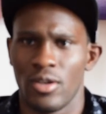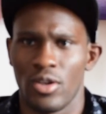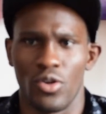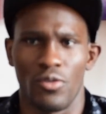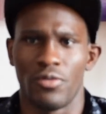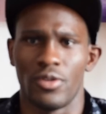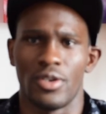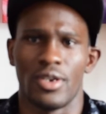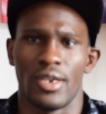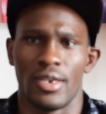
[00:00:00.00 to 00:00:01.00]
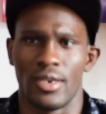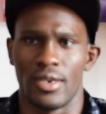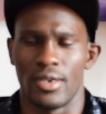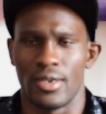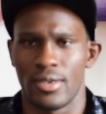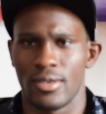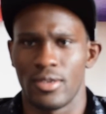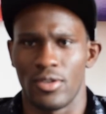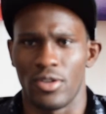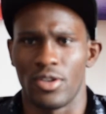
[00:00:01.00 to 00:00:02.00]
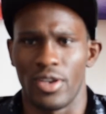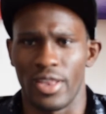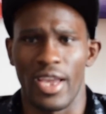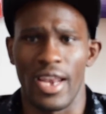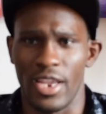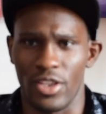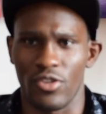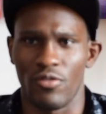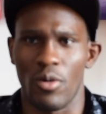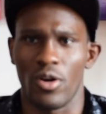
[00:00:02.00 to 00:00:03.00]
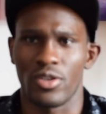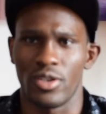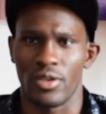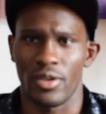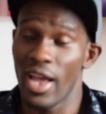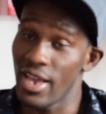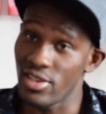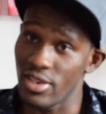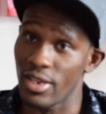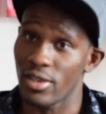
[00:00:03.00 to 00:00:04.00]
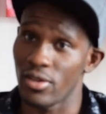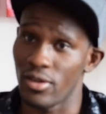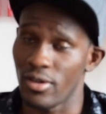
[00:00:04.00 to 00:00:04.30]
Crawford and the elite of boxing as yet.